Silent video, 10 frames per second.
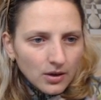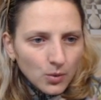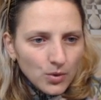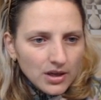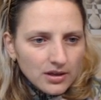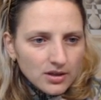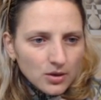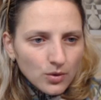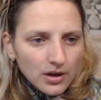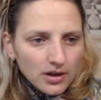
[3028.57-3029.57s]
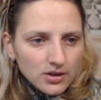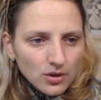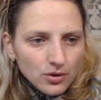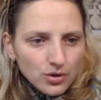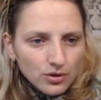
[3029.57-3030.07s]
weak squares.
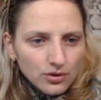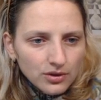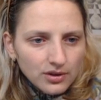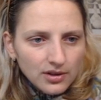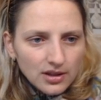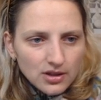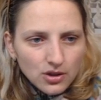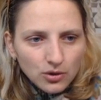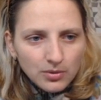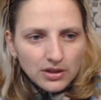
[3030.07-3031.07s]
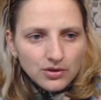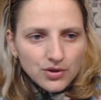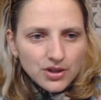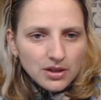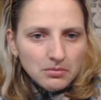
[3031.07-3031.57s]
Also, this could be
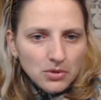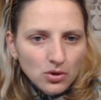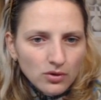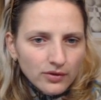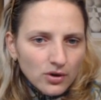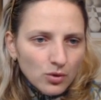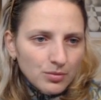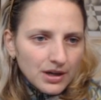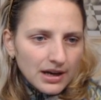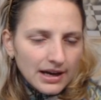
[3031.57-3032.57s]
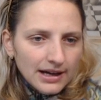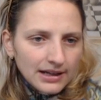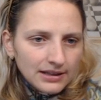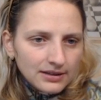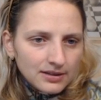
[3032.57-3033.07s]
interesting move. Go
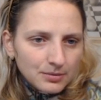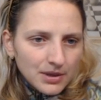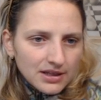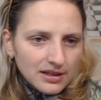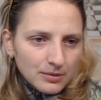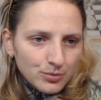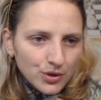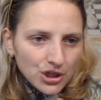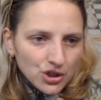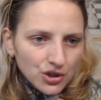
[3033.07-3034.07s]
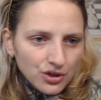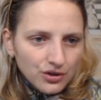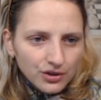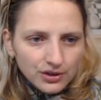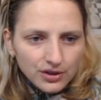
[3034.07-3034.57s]
behind, make some pressure
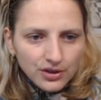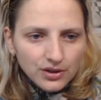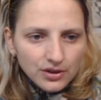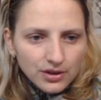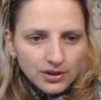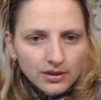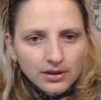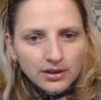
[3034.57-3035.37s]
here and here.